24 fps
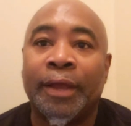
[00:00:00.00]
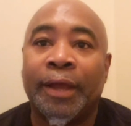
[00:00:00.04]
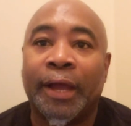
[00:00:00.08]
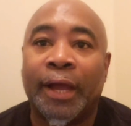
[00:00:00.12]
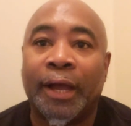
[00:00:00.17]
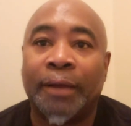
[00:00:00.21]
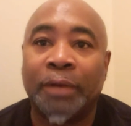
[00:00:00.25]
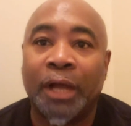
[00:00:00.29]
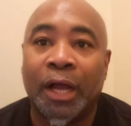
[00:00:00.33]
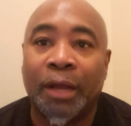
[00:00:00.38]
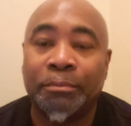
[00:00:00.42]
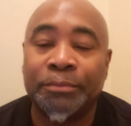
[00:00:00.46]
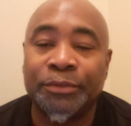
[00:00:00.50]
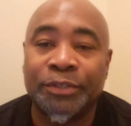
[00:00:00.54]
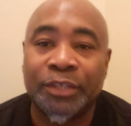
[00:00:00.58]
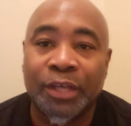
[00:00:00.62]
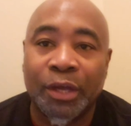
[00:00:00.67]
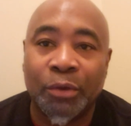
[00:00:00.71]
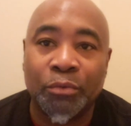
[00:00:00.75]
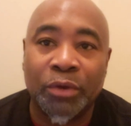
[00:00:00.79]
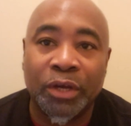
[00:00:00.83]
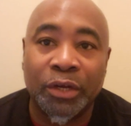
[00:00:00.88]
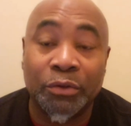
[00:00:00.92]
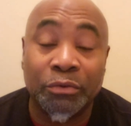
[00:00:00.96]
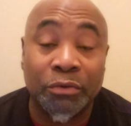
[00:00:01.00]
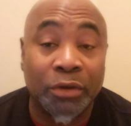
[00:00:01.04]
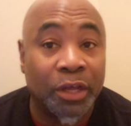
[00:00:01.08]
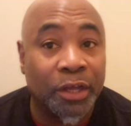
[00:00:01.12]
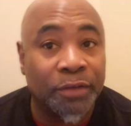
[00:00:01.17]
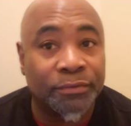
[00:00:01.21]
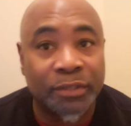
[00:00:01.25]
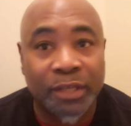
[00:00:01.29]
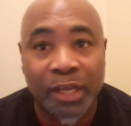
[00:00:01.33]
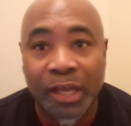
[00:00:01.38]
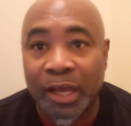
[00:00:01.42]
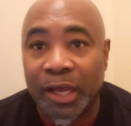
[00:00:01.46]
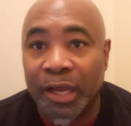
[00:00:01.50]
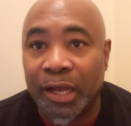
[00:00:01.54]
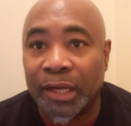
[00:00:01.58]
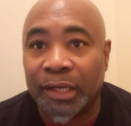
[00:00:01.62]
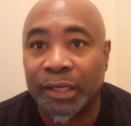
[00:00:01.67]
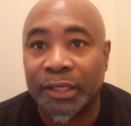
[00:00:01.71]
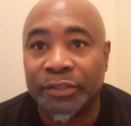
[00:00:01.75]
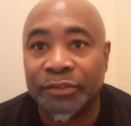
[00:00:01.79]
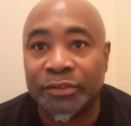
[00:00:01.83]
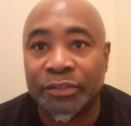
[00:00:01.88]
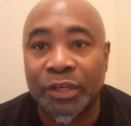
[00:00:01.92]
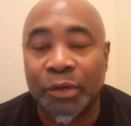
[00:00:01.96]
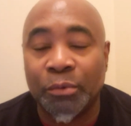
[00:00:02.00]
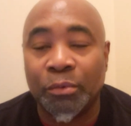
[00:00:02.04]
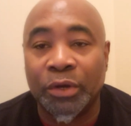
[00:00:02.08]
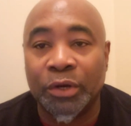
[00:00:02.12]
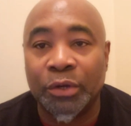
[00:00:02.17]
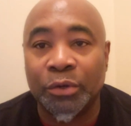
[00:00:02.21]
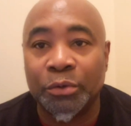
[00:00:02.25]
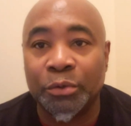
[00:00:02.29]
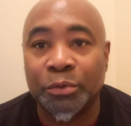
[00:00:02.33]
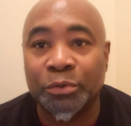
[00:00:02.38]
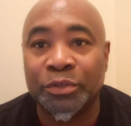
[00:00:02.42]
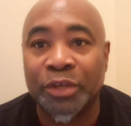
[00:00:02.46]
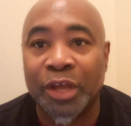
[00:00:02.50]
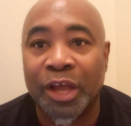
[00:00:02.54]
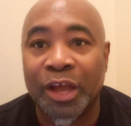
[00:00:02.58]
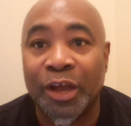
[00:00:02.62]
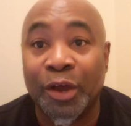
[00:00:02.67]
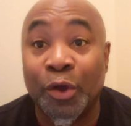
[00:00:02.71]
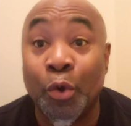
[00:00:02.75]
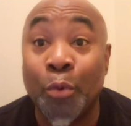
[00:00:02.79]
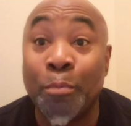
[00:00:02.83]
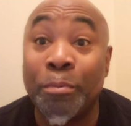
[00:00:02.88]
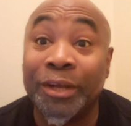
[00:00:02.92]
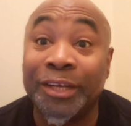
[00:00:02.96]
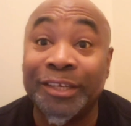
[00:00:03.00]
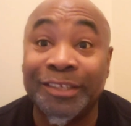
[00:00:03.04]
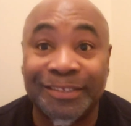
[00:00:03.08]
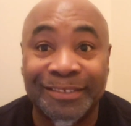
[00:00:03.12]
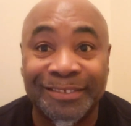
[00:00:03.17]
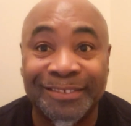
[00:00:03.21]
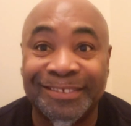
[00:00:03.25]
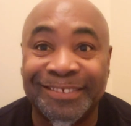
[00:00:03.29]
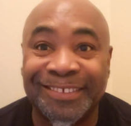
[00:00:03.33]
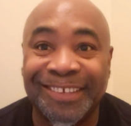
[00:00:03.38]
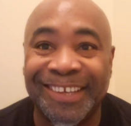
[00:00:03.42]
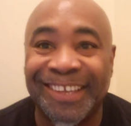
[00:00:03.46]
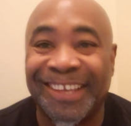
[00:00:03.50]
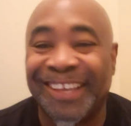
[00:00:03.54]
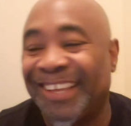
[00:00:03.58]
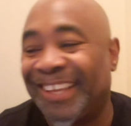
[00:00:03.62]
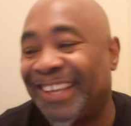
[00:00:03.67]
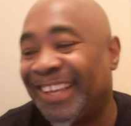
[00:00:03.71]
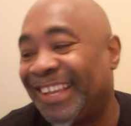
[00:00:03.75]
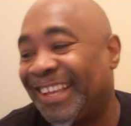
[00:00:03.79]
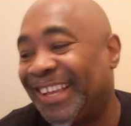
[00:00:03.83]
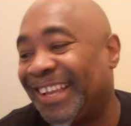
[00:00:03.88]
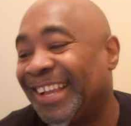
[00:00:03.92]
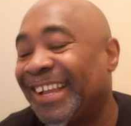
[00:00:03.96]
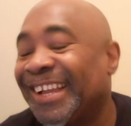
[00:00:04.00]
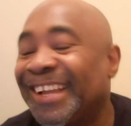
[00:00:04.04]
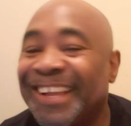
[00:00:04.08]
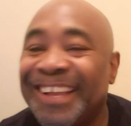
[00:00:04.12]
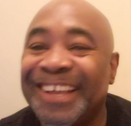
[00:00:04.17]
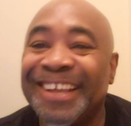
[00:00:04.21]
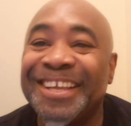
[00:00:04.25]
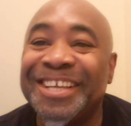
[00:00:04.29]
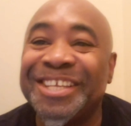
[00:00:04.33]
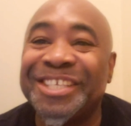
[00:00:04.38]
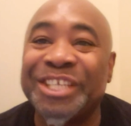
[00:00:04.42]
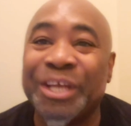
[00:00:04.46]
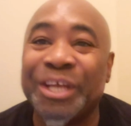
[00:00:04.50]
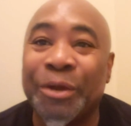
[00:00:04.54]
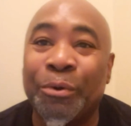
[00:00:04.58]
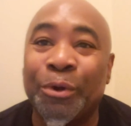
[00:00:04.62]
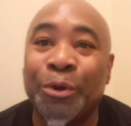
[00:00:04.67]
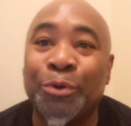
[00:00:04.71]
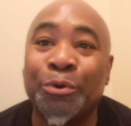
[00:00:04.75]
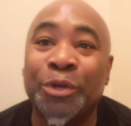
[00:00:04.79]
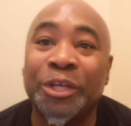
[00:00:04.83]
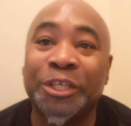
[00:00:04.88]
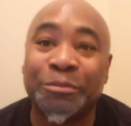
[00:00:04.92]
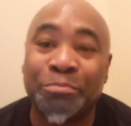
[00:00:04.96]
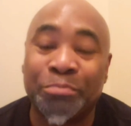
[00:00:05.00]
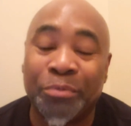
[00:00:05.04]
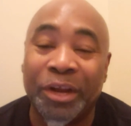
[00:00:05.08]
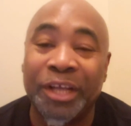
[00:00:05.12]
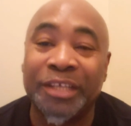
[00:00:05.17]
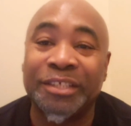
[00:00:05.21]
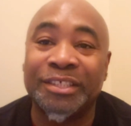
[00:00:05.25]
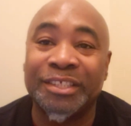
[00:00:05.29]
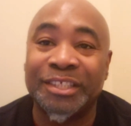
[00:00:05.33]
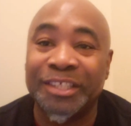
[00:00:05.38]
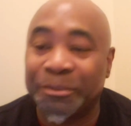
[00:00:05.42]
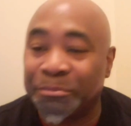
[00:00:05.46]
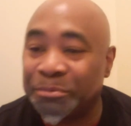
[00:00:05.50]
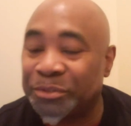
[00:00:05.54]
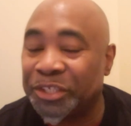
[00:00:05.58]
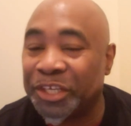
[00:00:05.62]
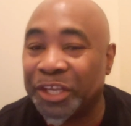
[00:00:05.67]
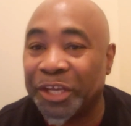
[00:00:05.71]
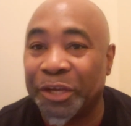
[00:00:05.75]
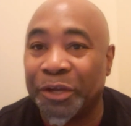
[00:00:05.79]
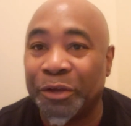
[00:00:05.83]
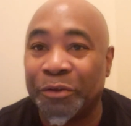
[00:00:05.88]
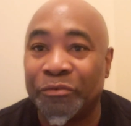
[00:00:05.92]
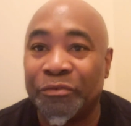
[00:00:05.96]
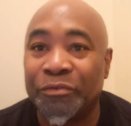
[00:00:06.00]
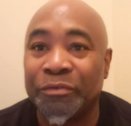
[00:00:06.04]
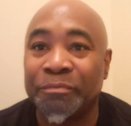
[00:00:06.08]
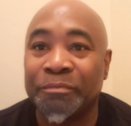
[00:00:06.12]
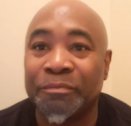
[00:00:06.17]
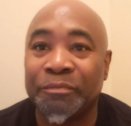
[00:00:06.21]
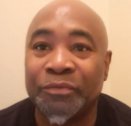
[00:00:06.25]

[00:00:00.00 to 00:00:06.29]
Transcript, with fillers: I'm someone who loves God and someone who's open, someone who expresses himself